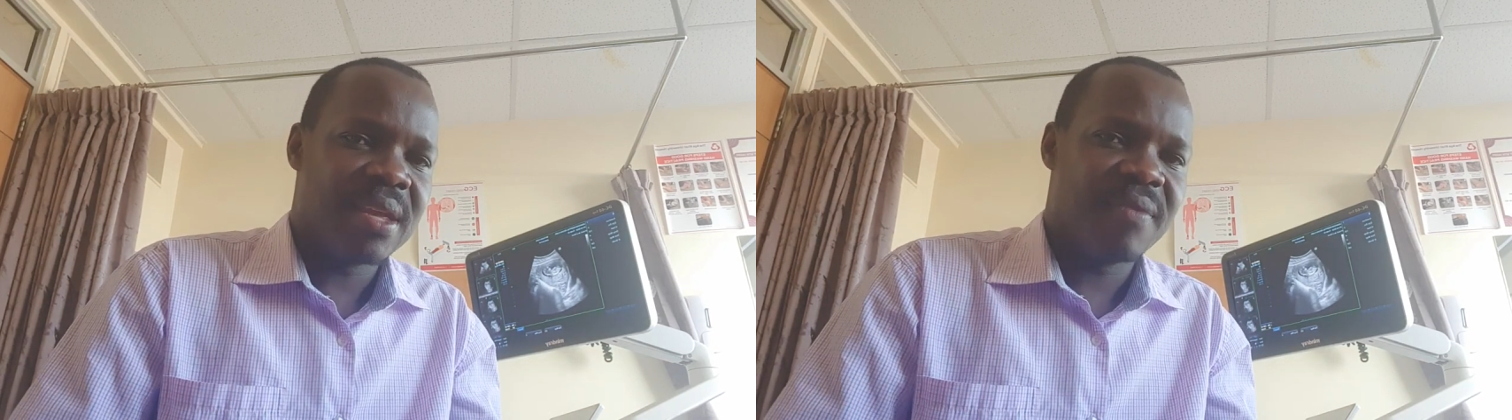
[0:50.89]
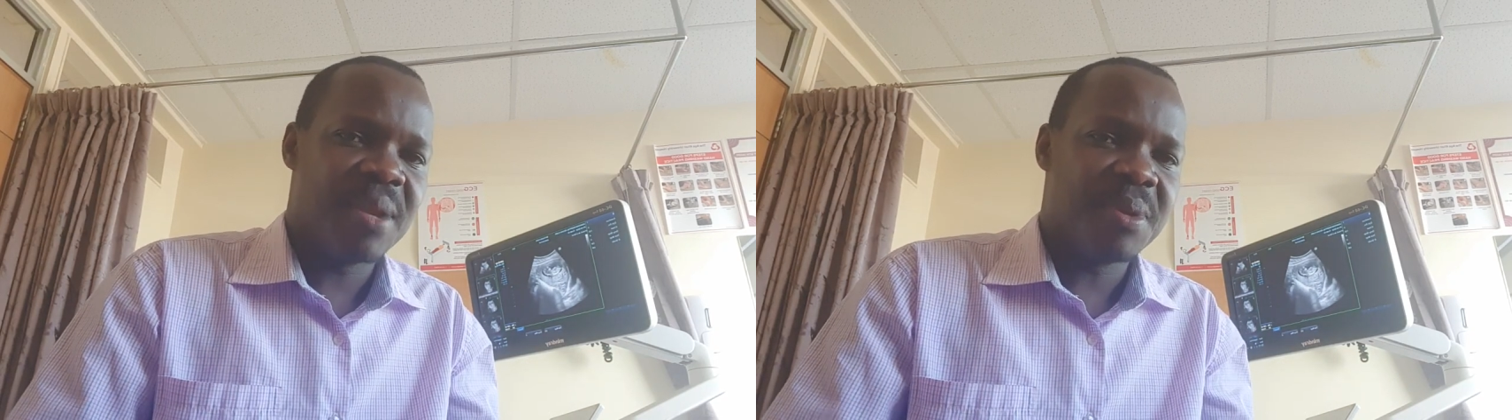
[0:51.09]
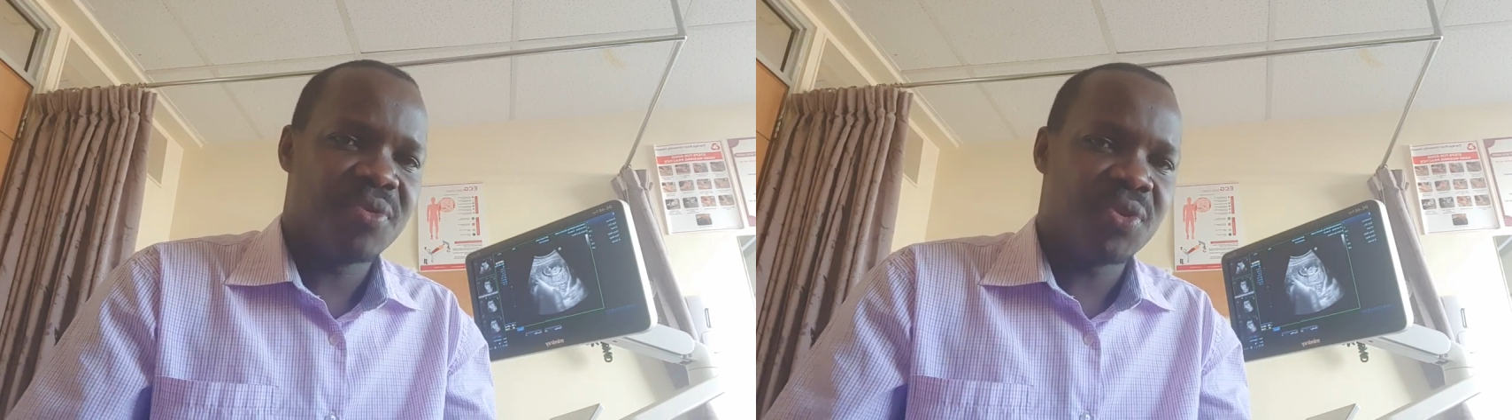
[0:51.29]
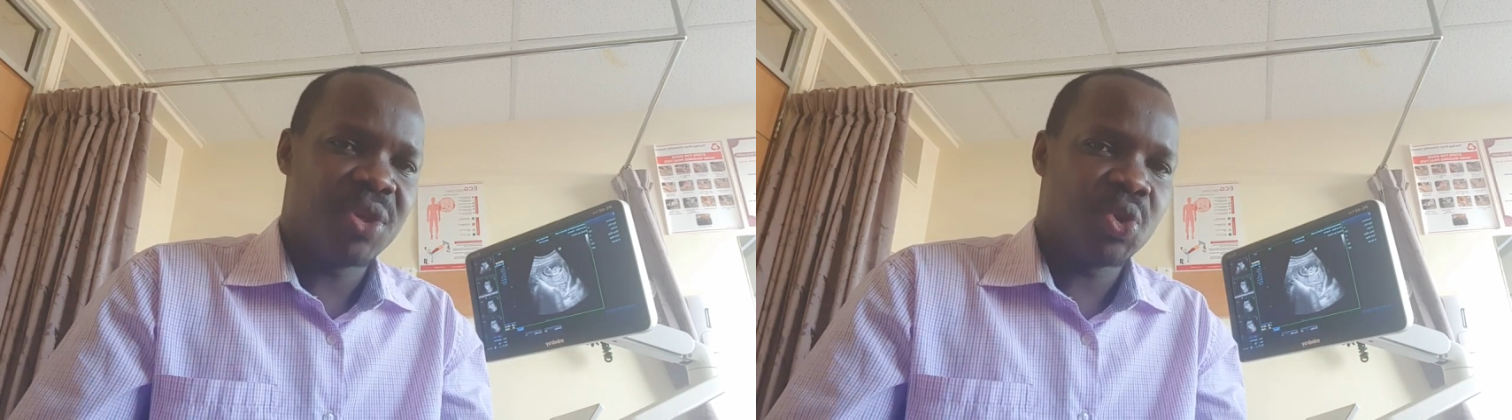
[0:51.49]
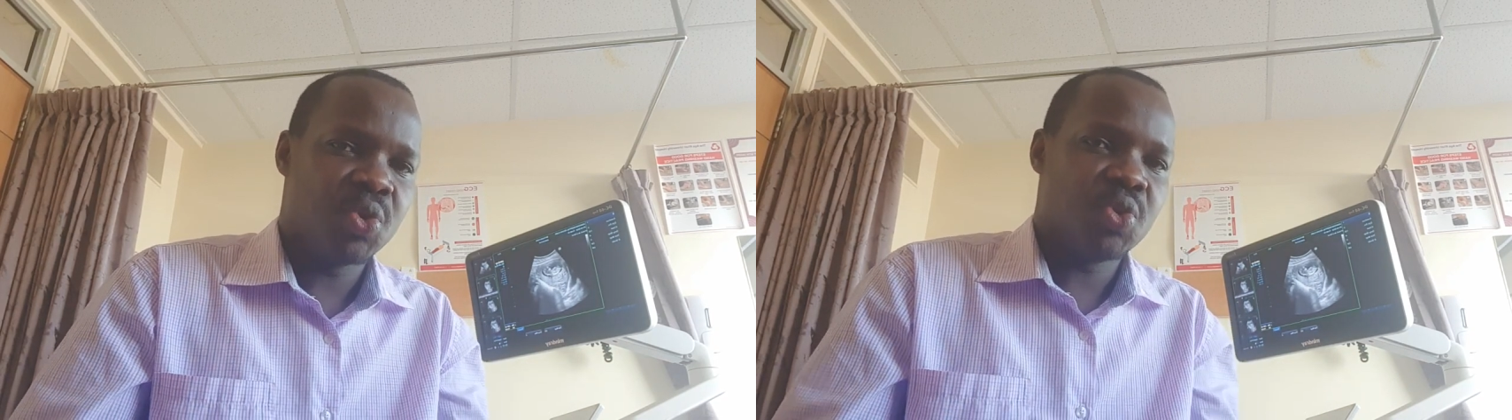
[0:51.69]
even before
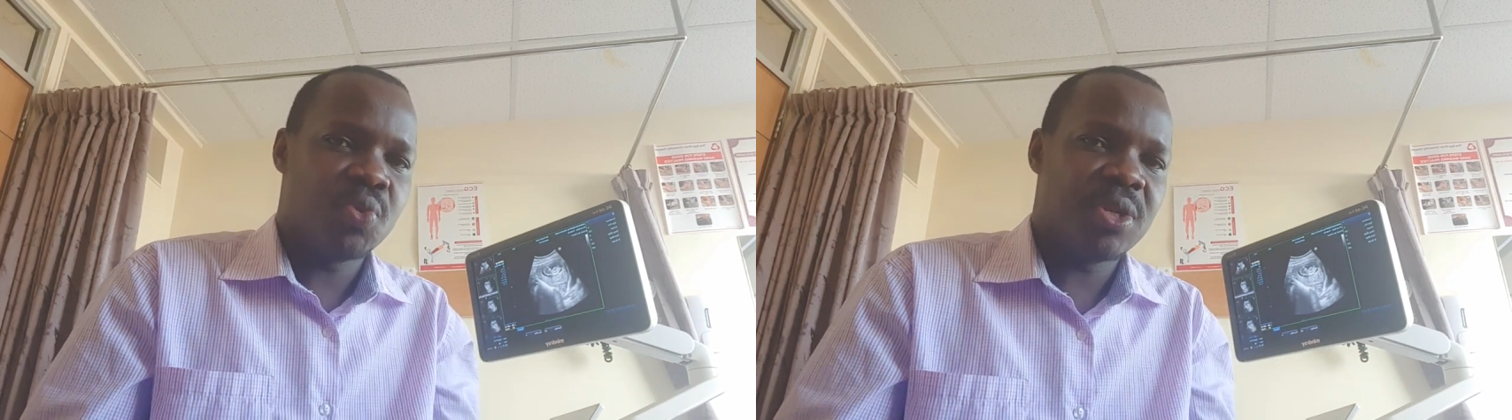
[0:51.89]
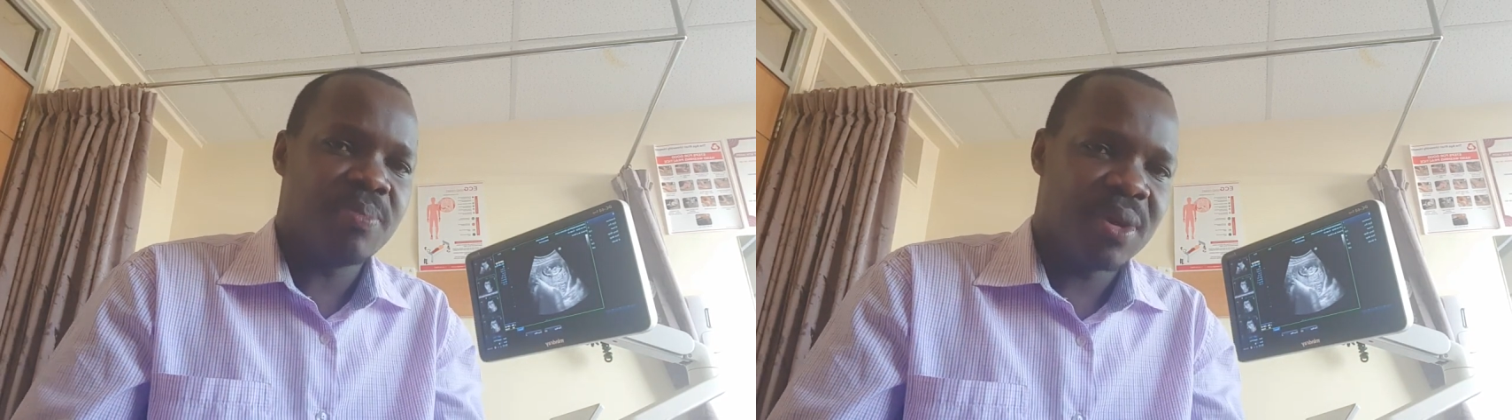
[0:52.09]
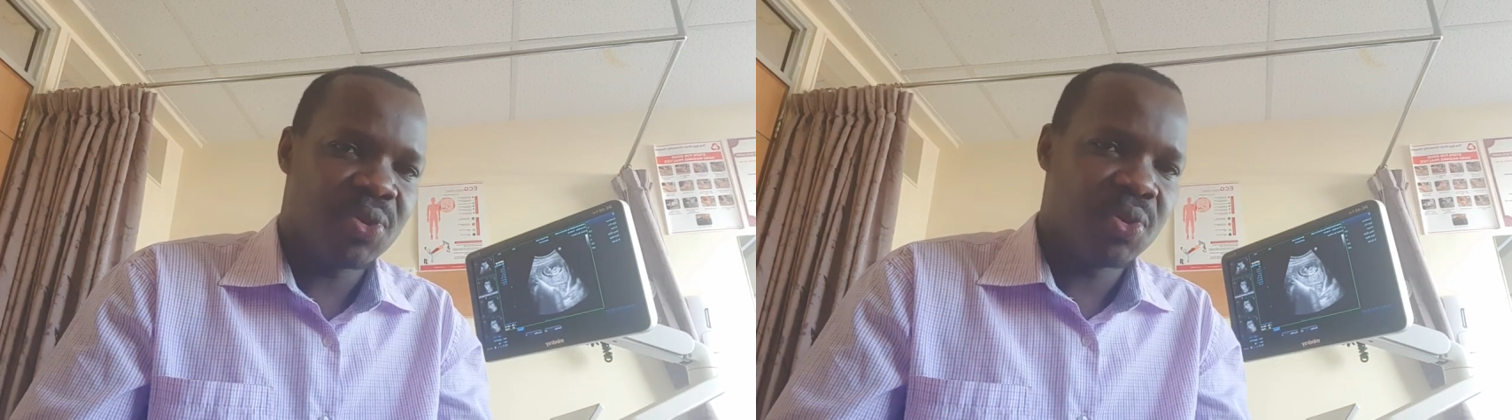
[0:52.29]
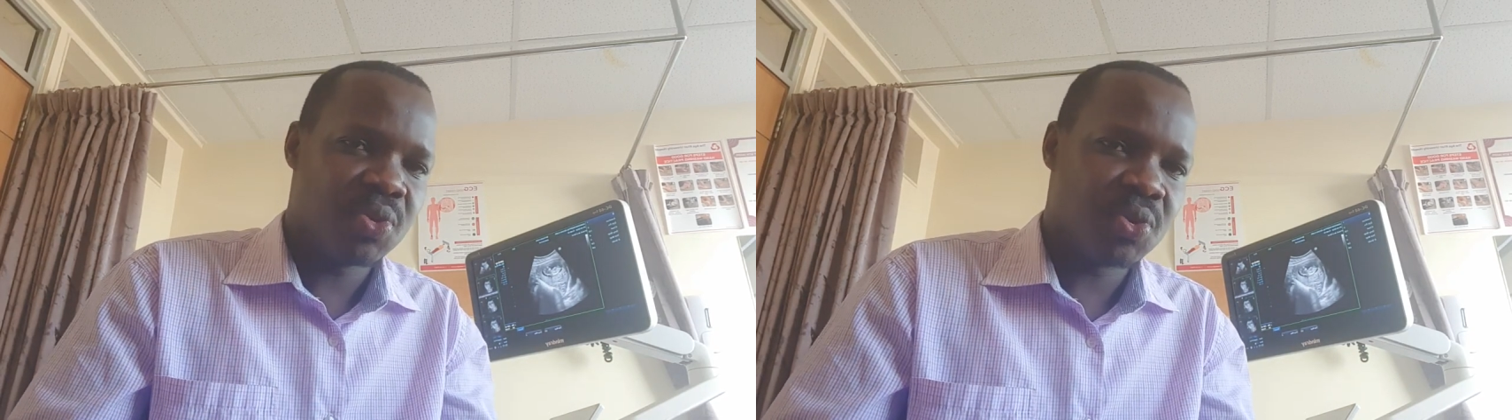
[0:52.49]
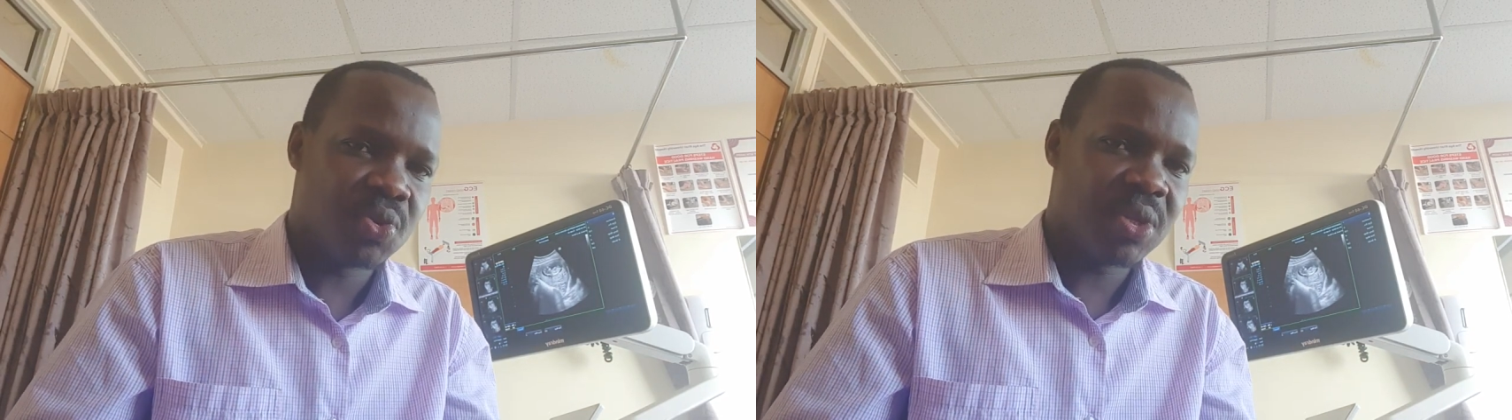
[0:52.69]
they choose which
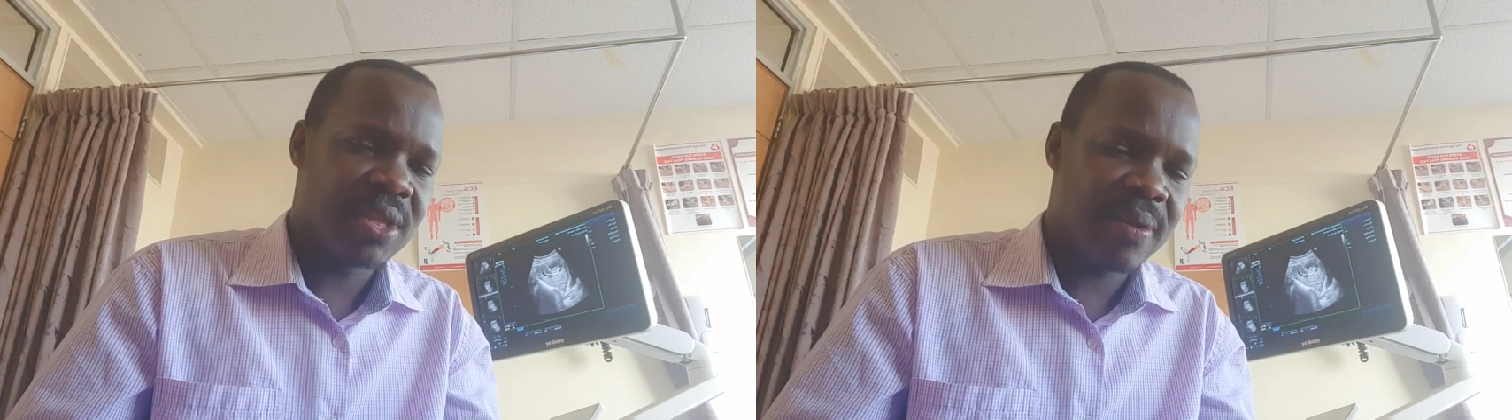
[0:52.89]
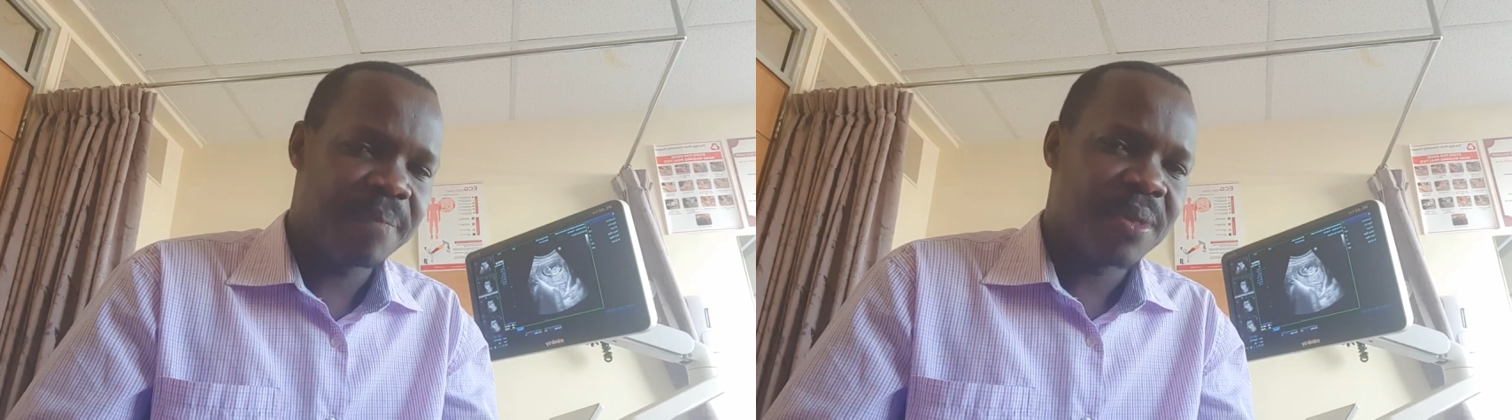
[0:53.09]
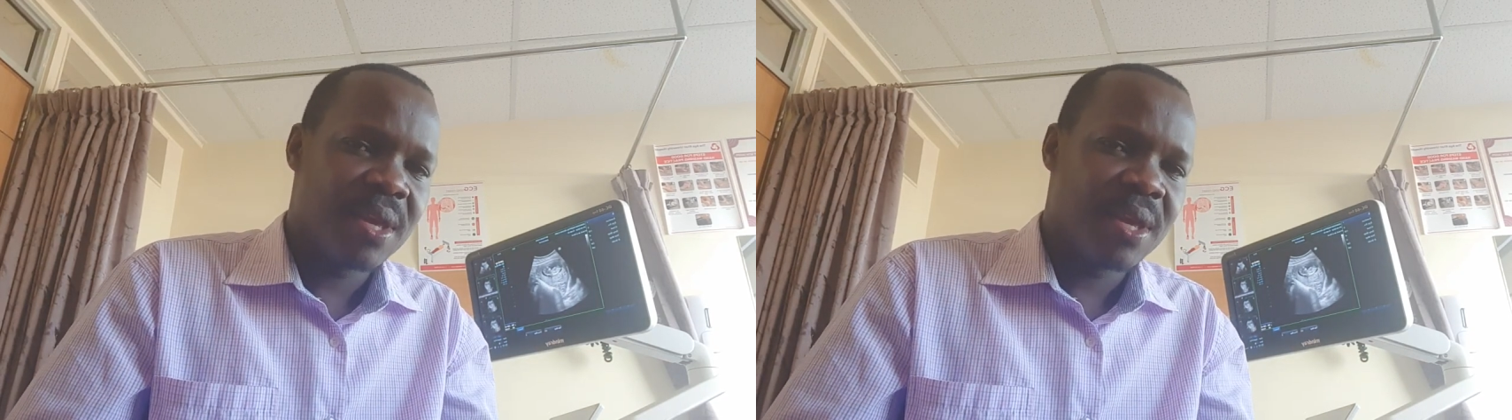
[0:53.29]
method to treat them.